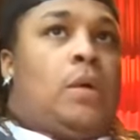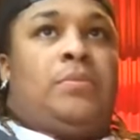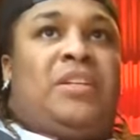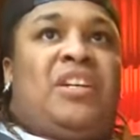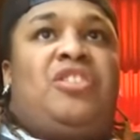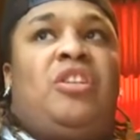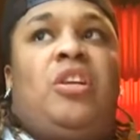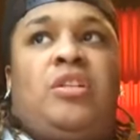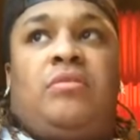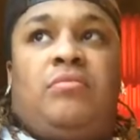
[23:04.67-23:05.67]
because she
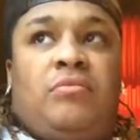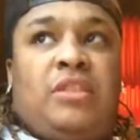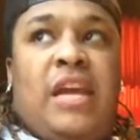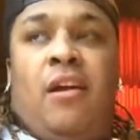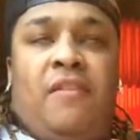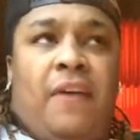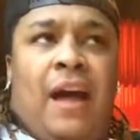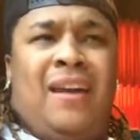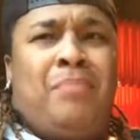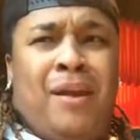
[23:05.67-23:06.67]
looked
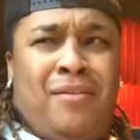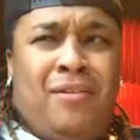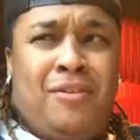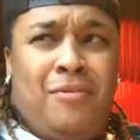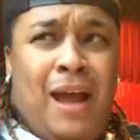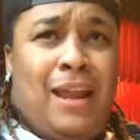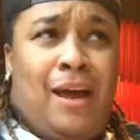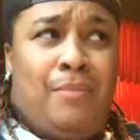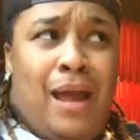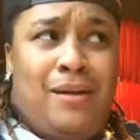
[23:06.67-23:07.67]
terrified. I'm like, girl, you act like
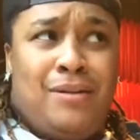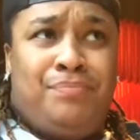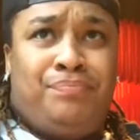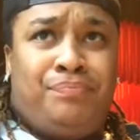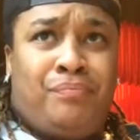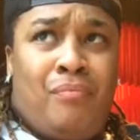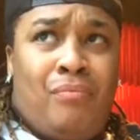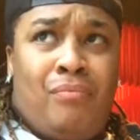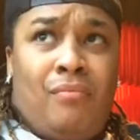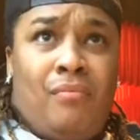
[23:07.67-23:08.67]
I'm like a
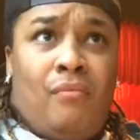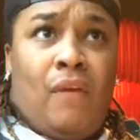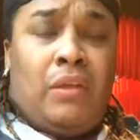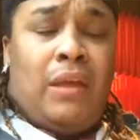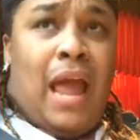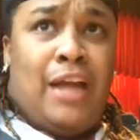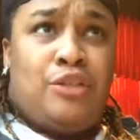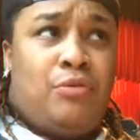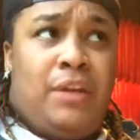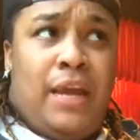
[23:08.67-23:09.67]

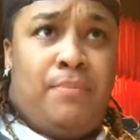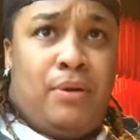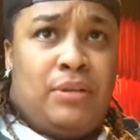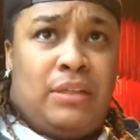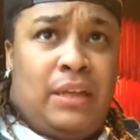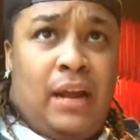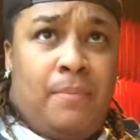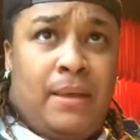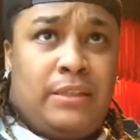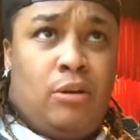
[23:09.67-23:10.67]
actual dead person, like
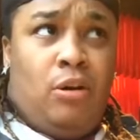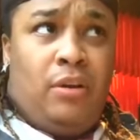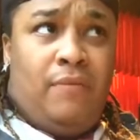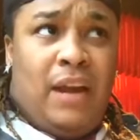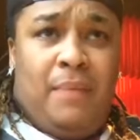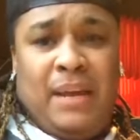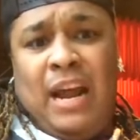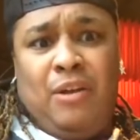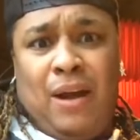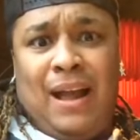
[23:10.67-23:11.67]
I'm about to go in up. I mean,
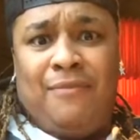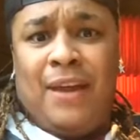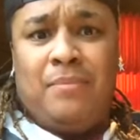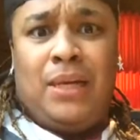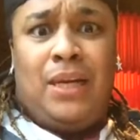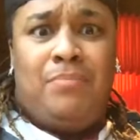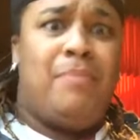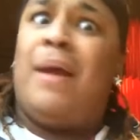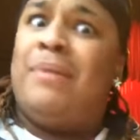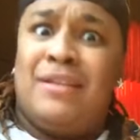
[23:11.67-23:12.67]
I know I got fake blood,
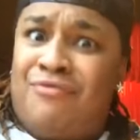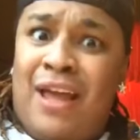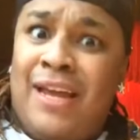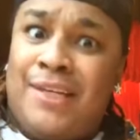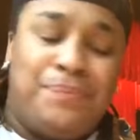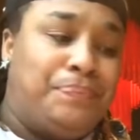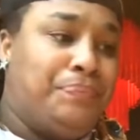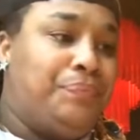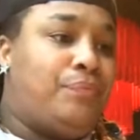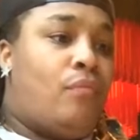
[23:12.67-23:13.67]
but baby, it's fake.
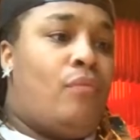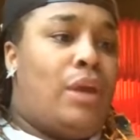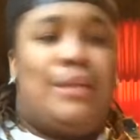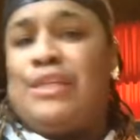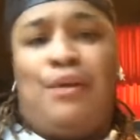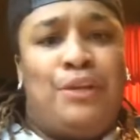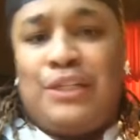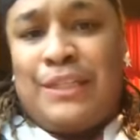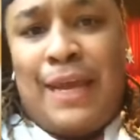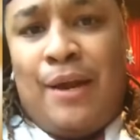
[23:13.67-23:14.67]
Don't look
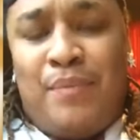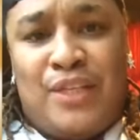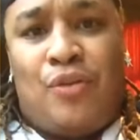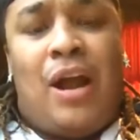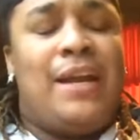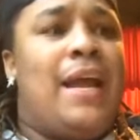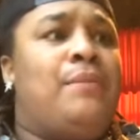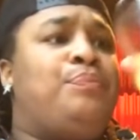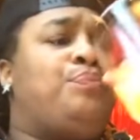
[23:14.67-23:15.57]
scared, Miss Grande.